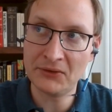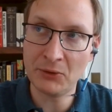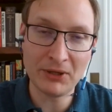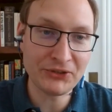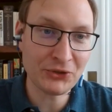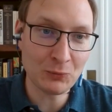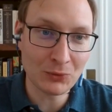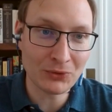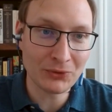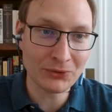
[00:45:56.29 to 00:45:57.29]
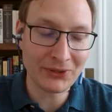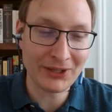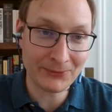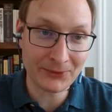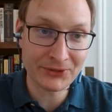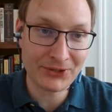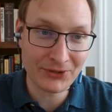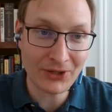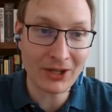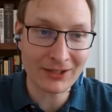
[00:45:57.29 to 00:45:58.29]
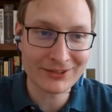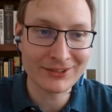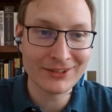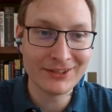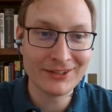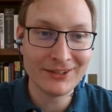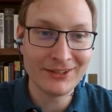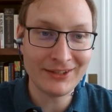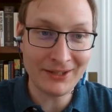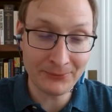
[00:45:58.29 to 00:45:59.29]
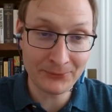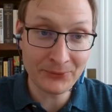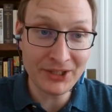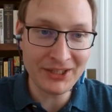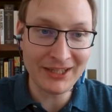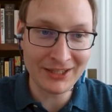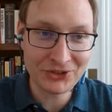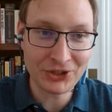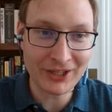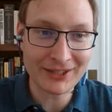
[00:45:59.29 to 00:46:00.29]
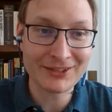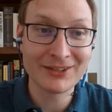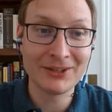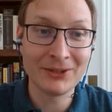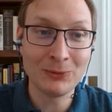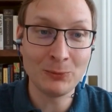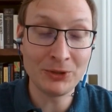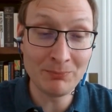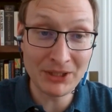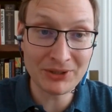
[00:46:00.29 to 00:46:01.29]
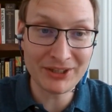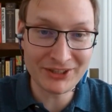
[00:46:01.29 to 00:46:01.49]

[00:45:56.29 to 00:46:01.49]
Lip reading: the Western world at first thought that a free internet would merely